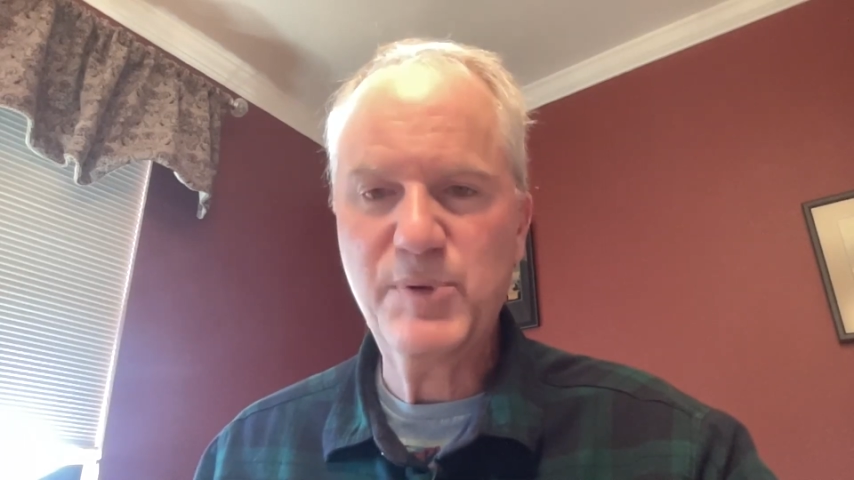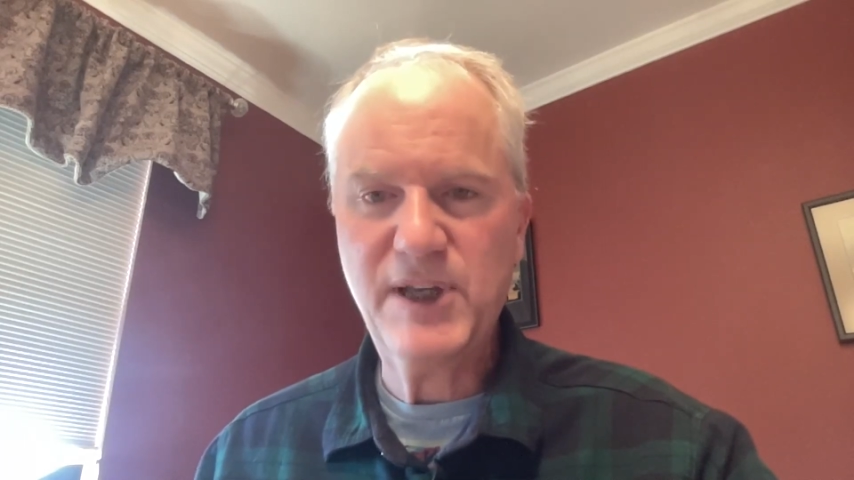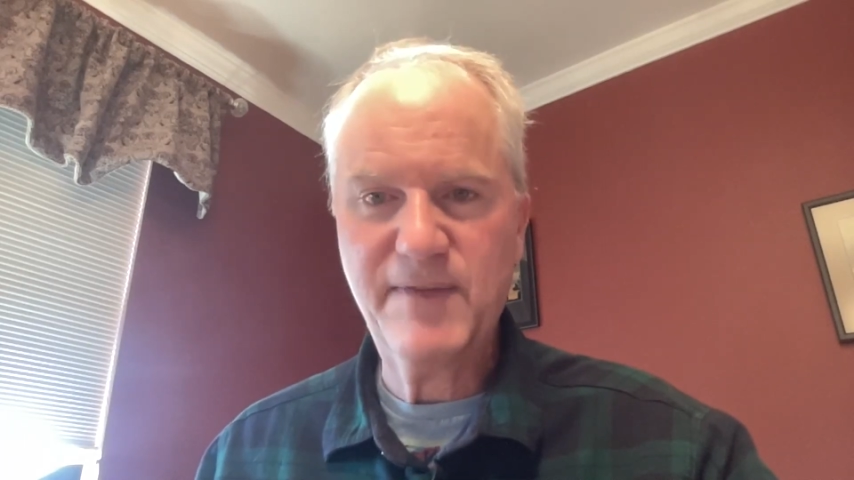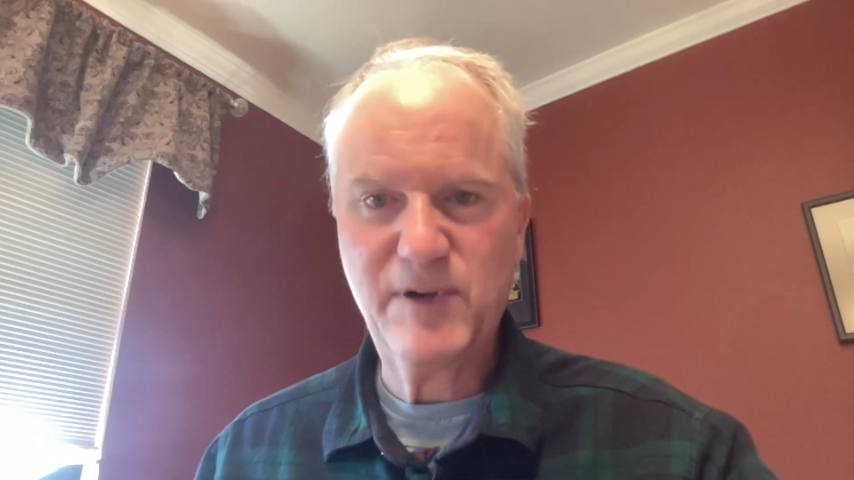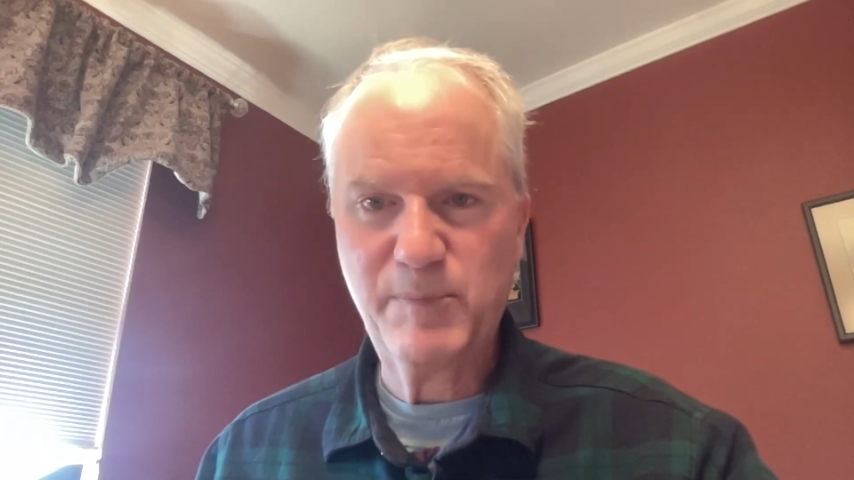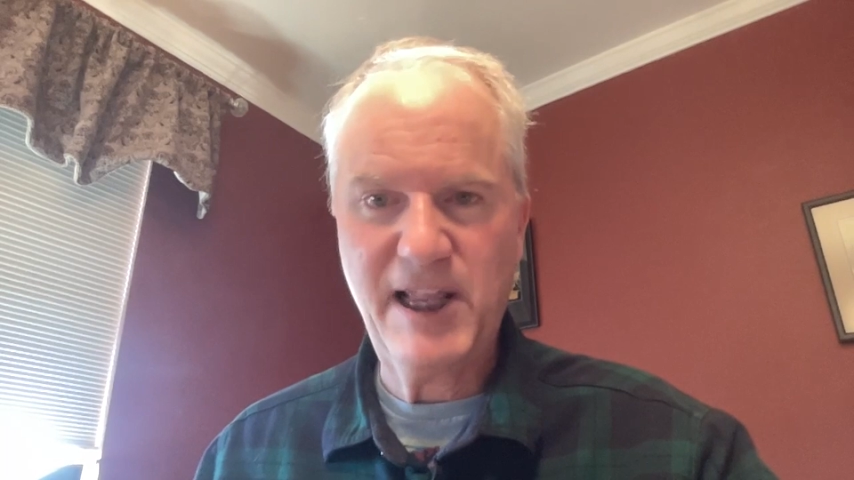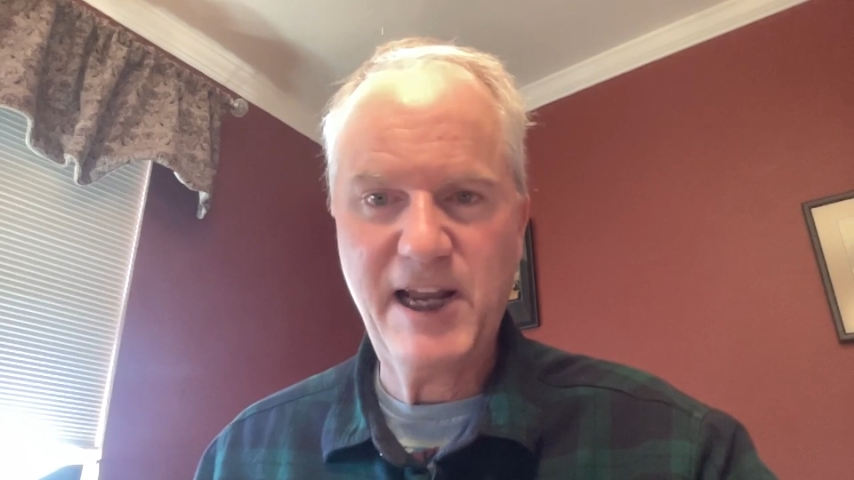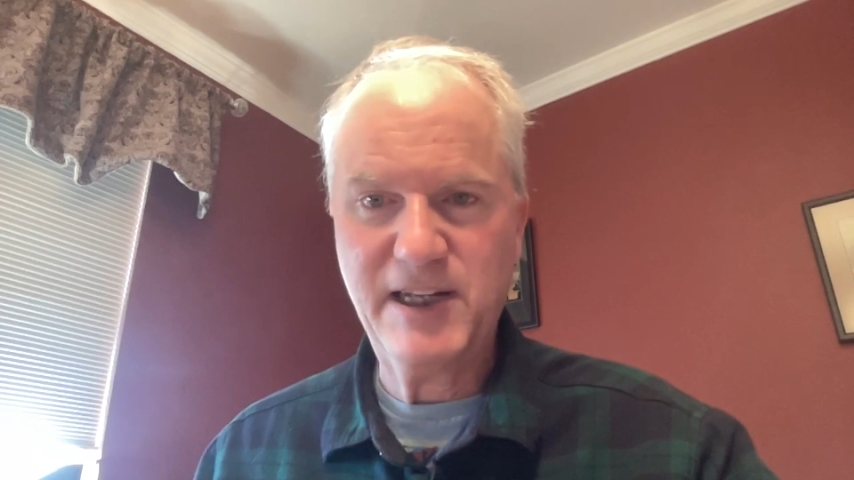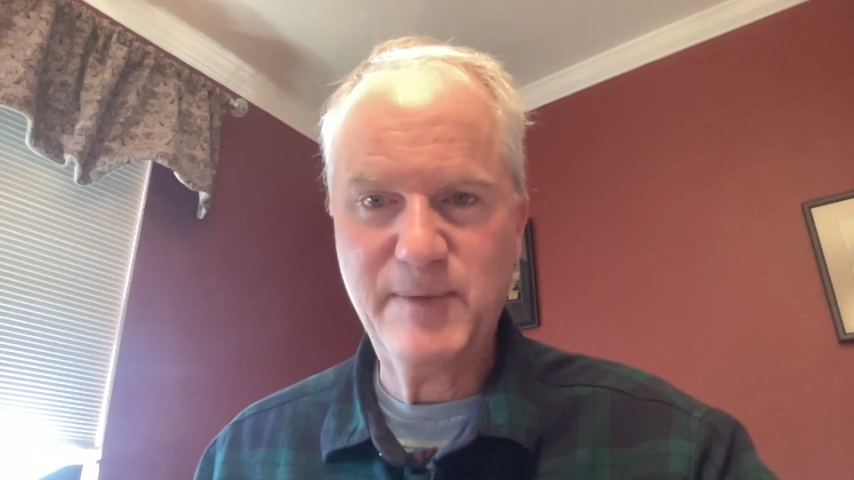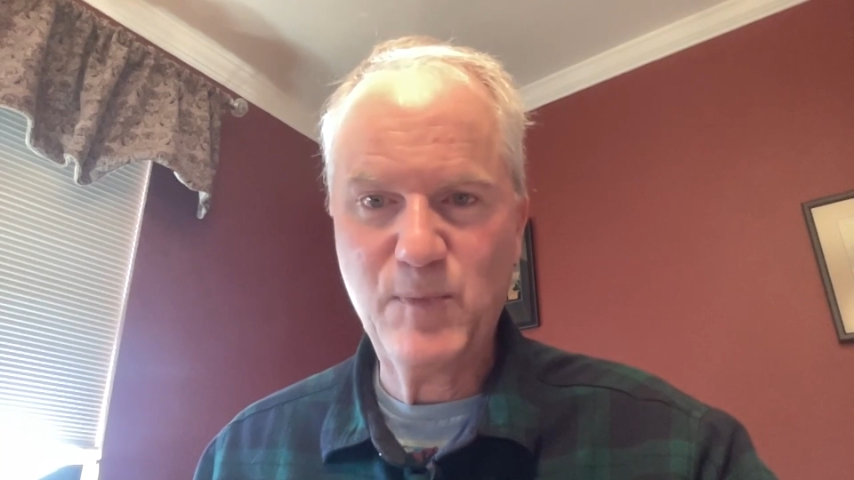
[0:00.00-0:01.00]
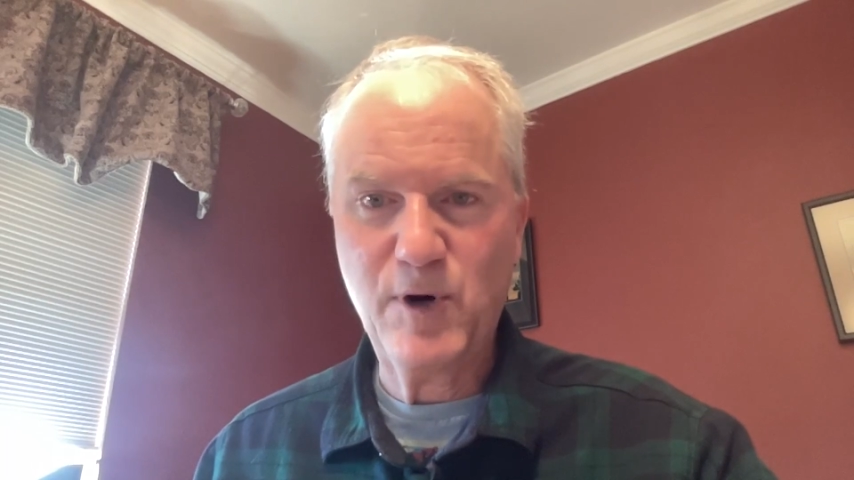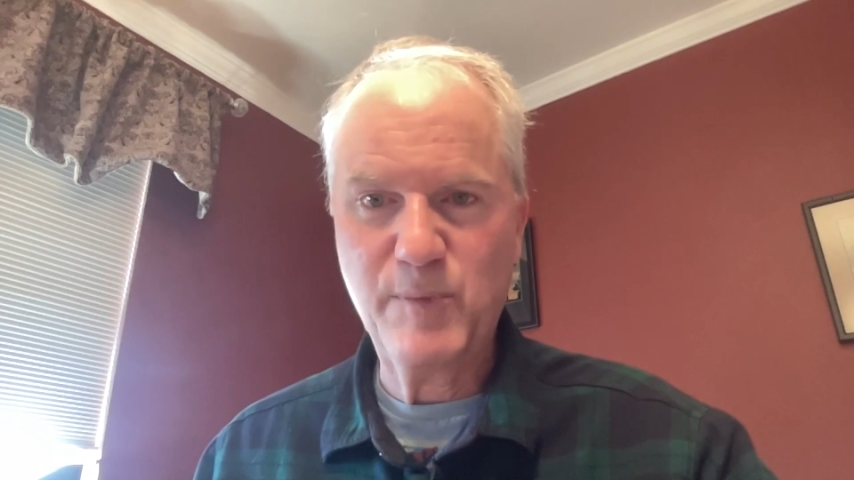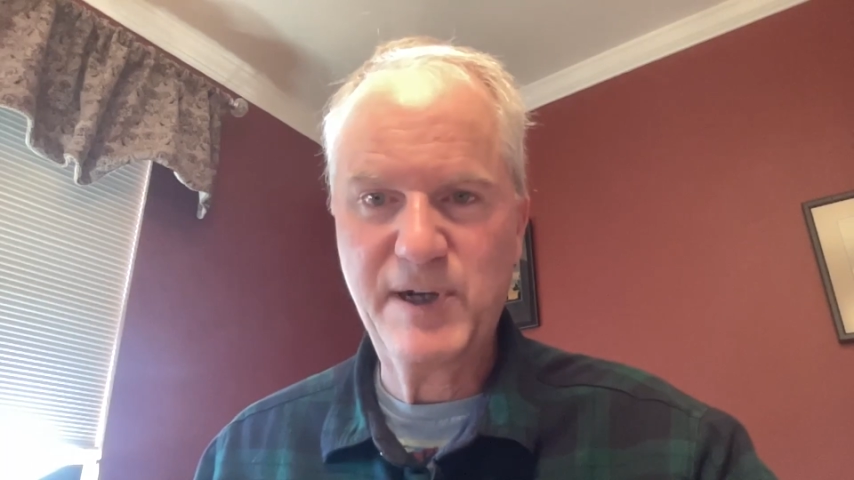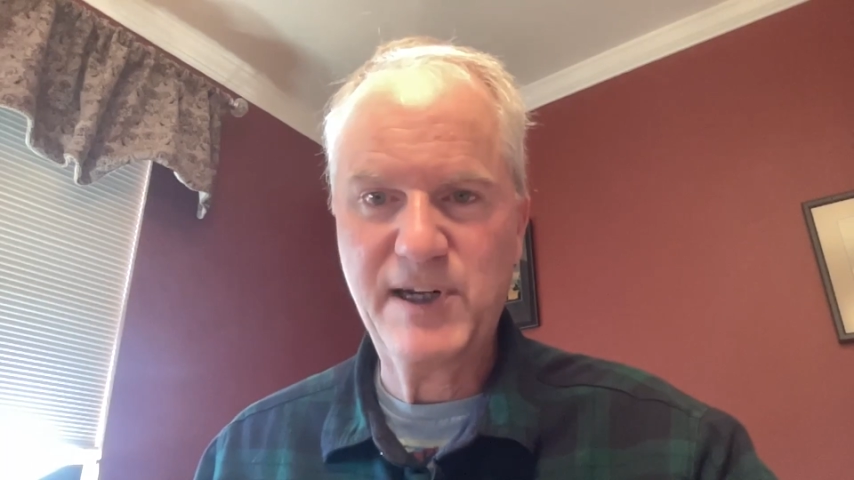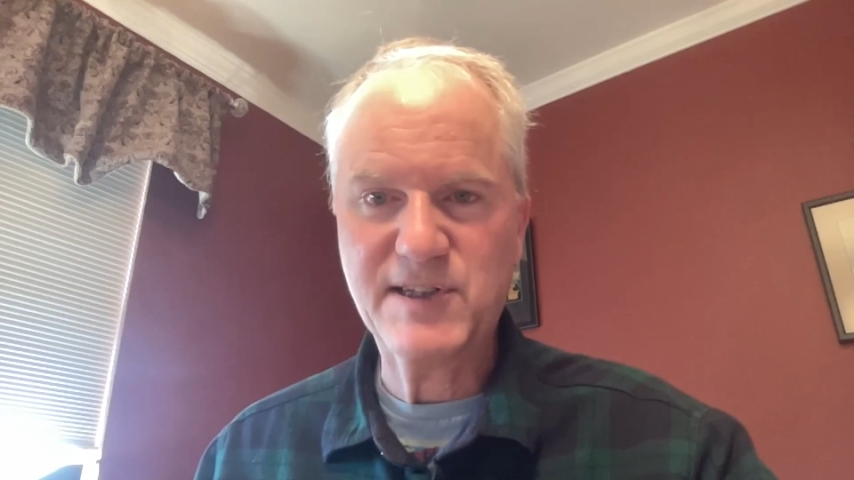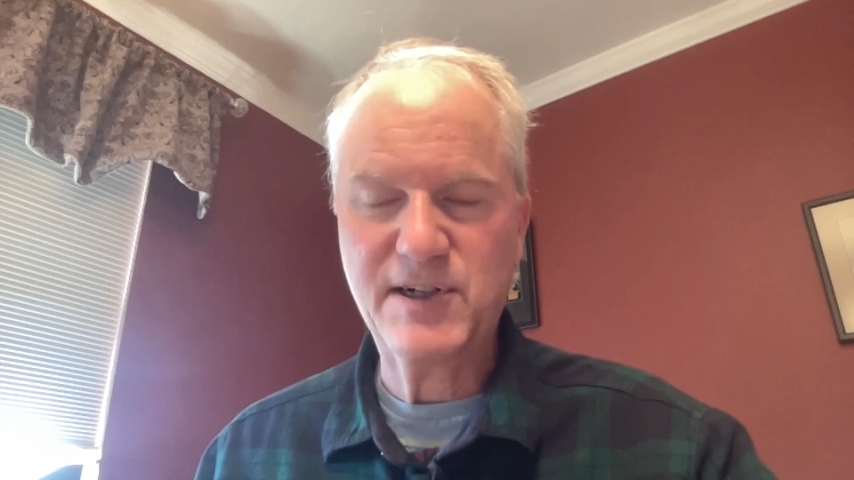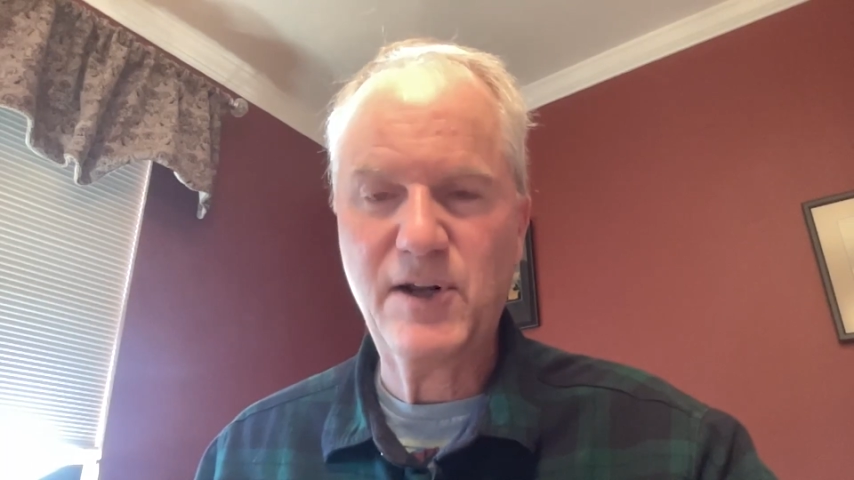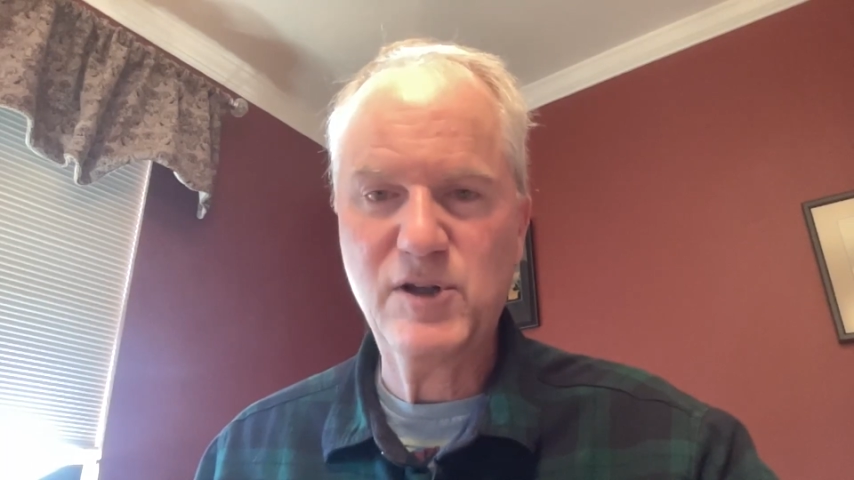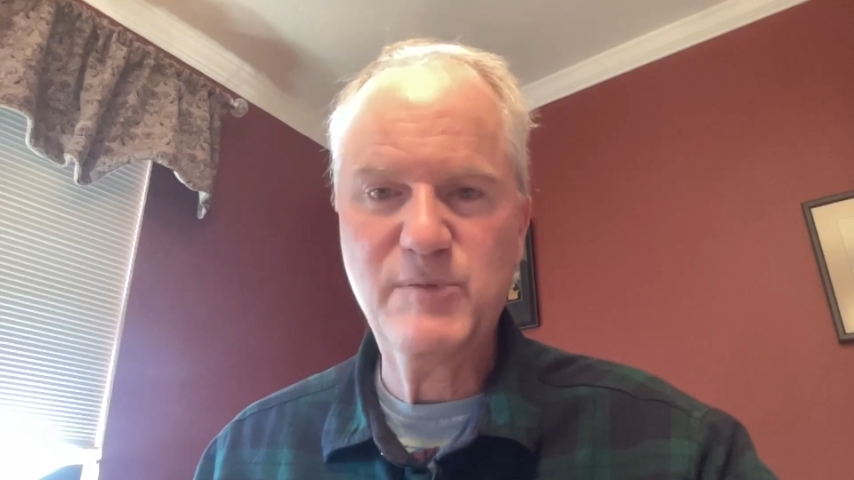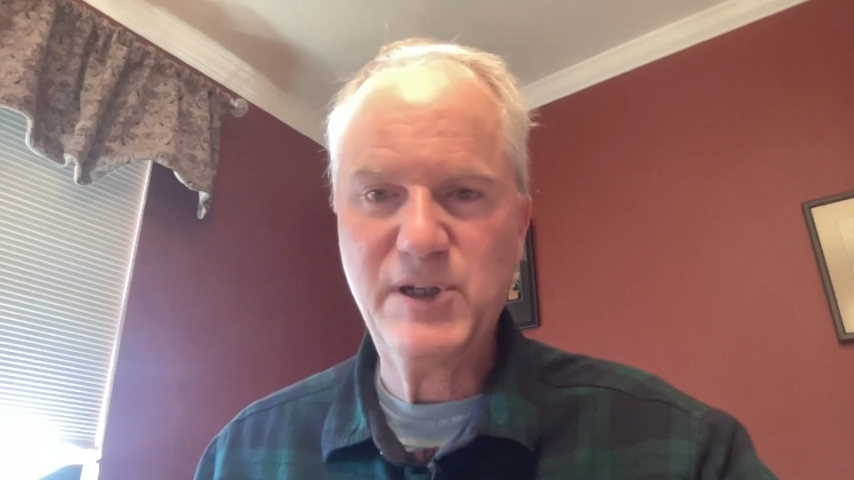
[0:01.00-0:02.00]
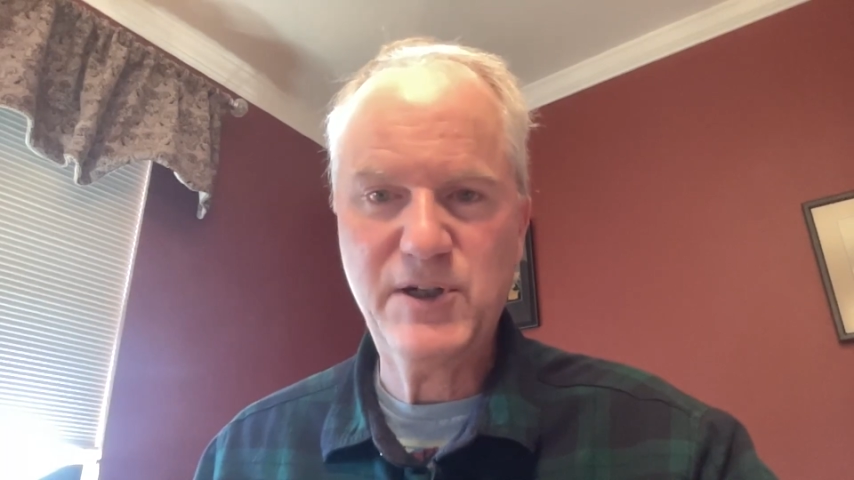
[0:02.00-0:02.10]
be able to play anymore because it'll only be